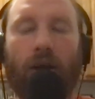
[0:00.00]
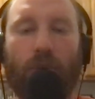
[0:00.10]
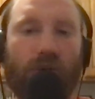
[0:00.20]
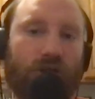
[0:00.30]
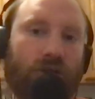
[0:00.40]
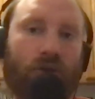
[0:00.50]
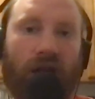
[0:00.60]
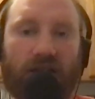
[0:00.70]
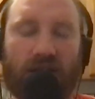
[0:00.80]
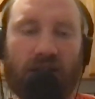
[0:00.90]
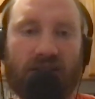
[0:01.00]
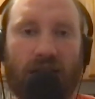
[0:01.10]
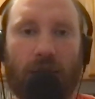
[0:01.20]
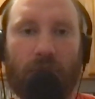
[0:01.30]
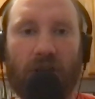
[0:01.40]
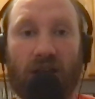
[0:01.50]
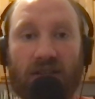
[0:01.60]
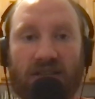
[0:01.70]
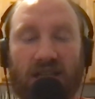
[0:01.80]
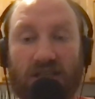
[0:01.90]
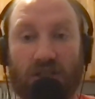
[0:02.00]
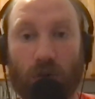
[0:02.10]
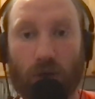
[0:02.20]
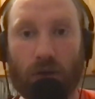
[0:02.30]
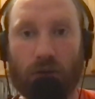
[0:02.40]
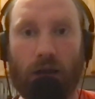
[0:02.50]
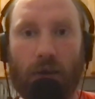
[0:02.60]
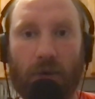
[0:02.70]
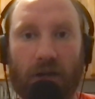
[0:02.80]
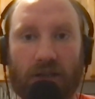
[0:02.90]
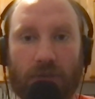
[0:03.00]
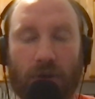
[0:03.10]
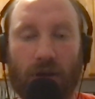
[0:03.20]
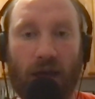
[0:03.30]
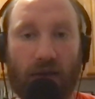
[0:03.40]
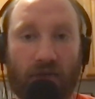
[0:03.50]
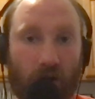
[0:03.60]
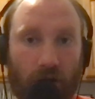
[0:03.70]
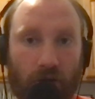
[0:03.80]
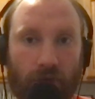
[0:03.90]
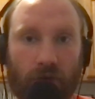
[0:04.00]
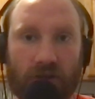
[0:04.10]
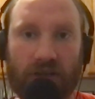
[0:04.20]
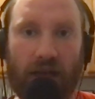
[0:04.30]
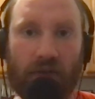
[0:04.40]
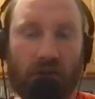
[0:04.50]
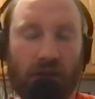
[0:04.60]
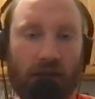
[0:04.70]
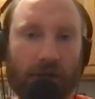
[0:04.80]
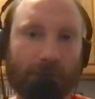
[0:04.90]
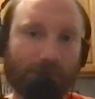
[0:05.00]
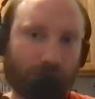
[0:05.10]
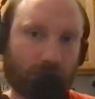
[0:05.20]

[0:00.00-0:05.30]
which granted has not been his historical dominance but had a very good first half of the year,